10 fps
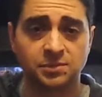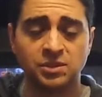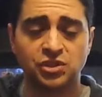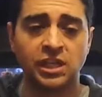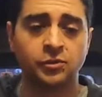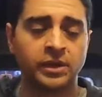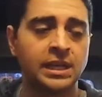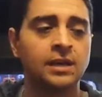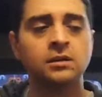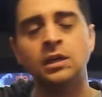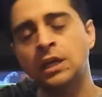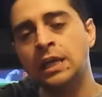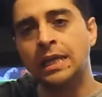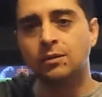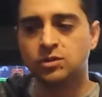mid-January now.
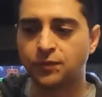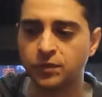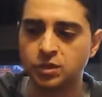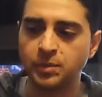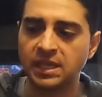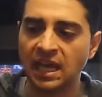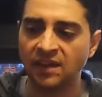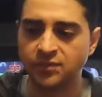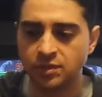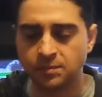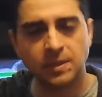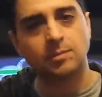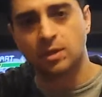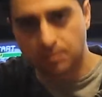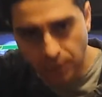It was first week after.
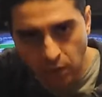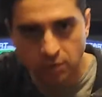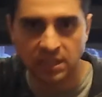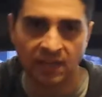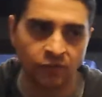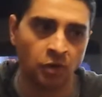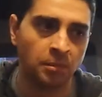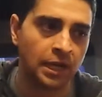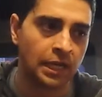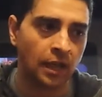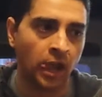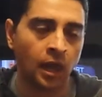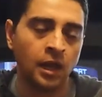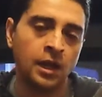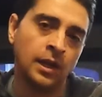People are broke. They have no money.
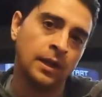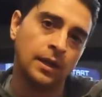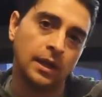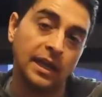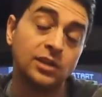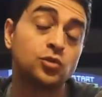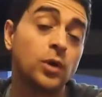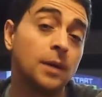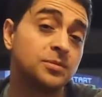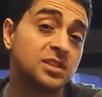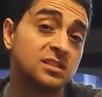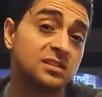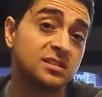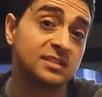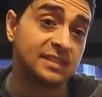It drops to
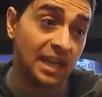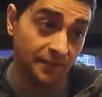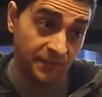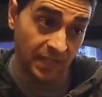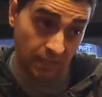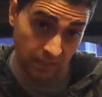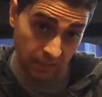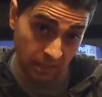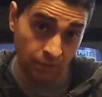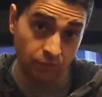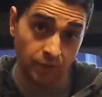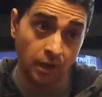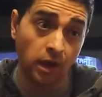$700.